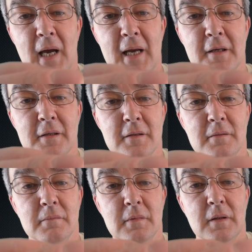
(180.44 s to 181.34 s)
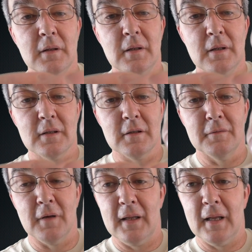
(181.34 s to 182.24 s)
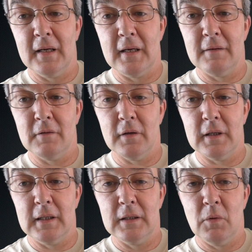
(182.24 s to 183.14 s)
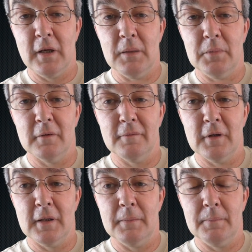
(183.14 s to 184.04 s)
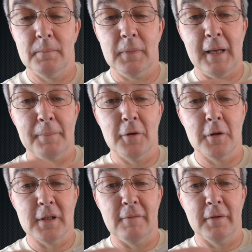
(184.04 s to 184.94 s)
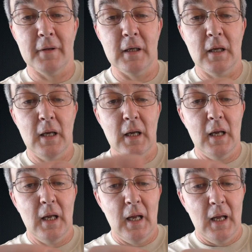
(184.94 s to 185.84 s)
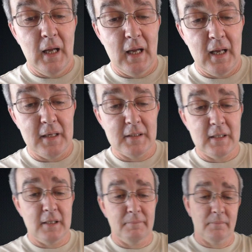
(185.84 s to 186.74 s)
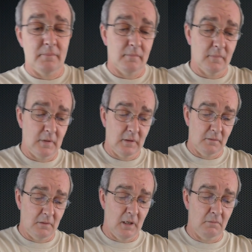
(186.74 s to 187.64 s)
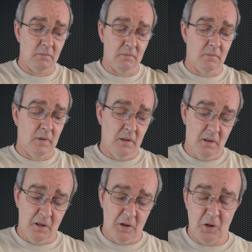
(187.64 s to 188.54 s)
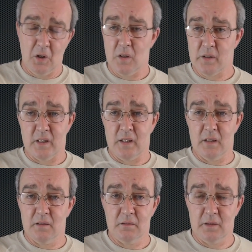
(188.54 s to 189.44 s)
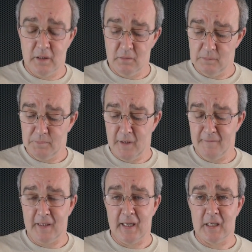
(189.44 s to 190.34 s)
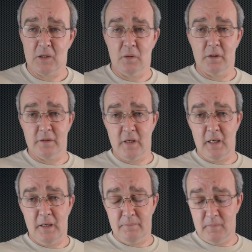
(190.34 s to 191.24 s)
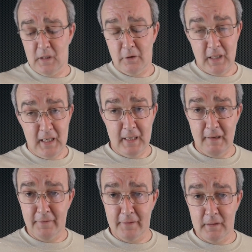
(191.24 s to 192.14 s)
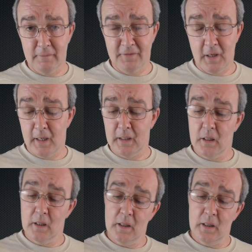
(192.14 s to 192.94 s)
minus, and stuff like that, and then you've got the one in the button for play, pause and everything. And you know, calls are, you know, perfectly adequate. You know, you hear everything fine.